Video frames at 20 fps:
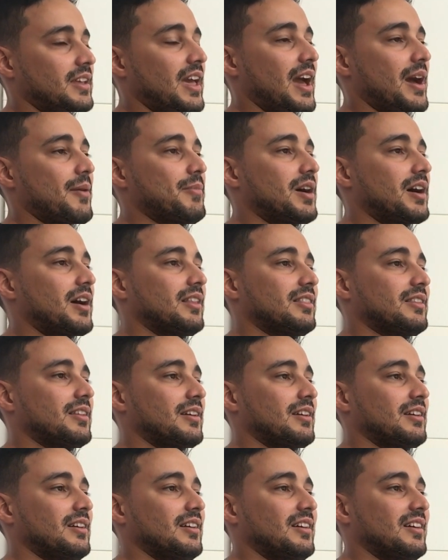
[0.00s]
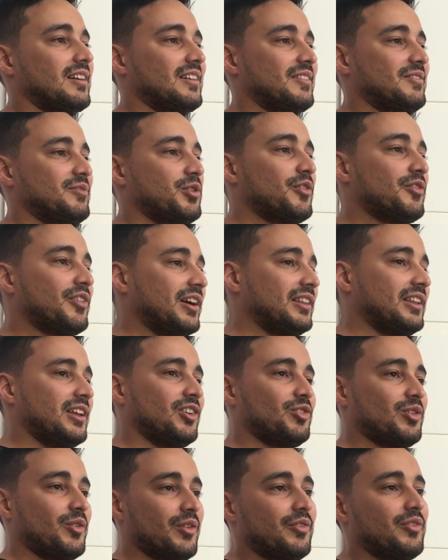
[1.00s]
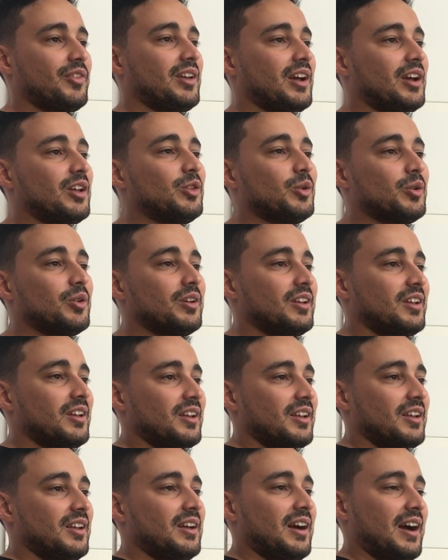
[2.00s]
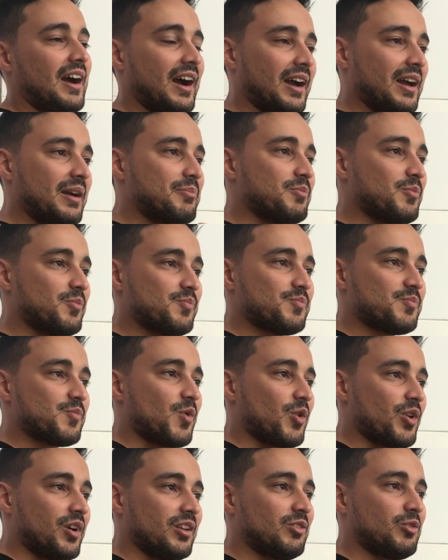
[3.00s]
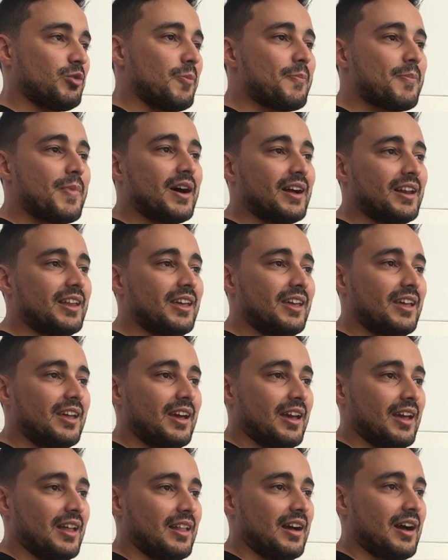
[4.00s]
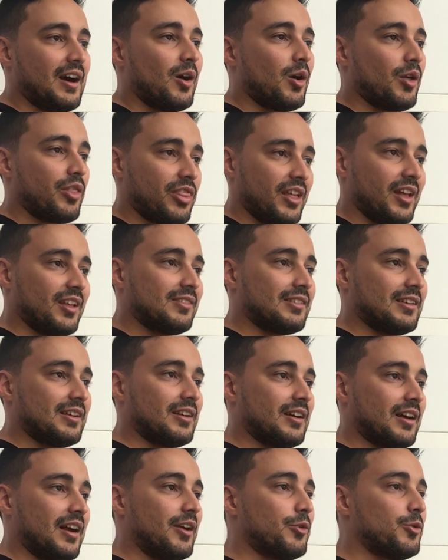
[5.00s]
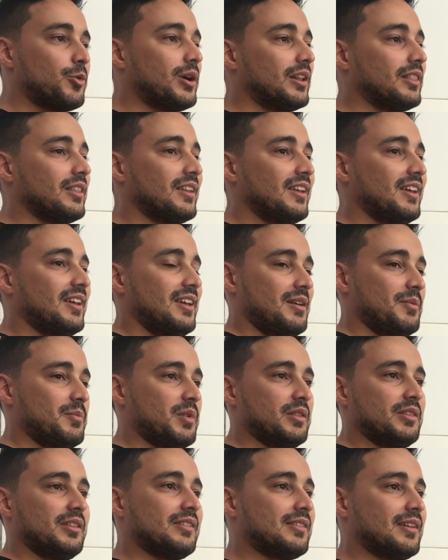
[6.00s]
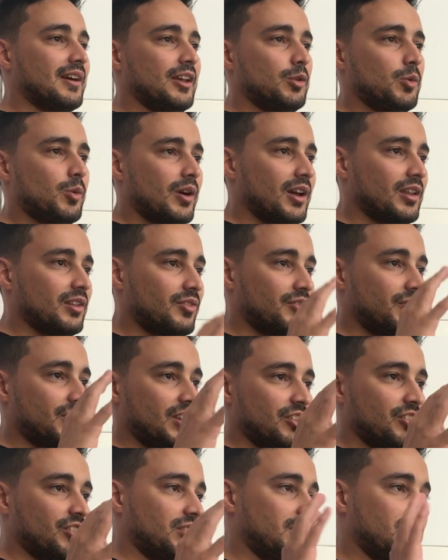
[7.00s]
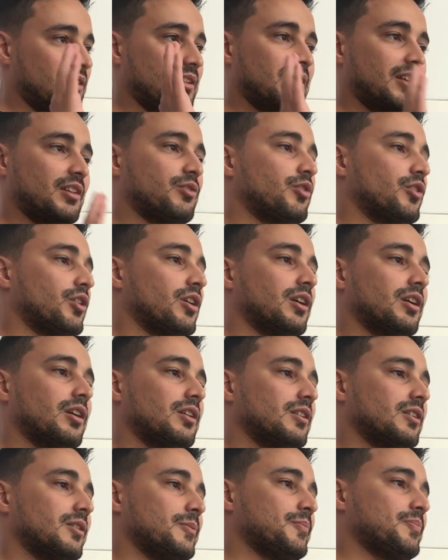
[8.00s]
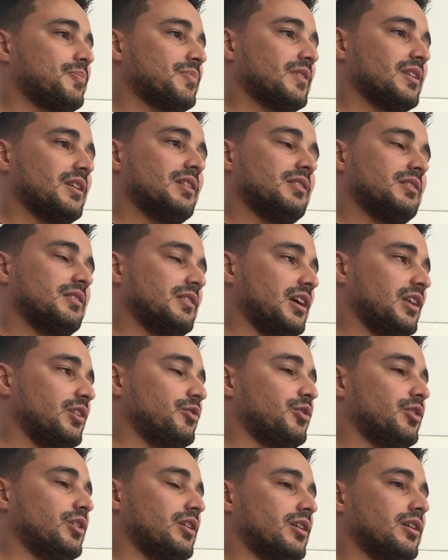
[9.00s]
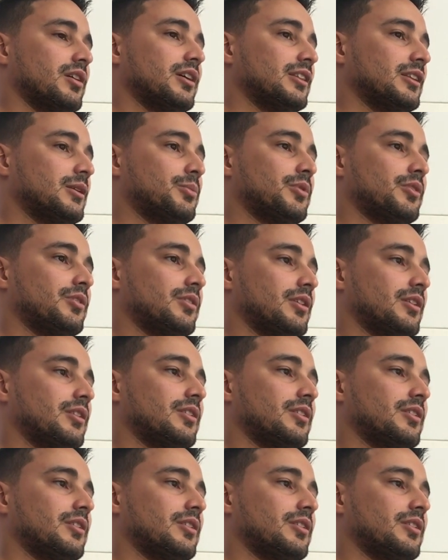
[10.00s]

But for financial, everything I do. I'm more into money and how things are run. But design-wise, vision, that's for her. That's for her, 100%.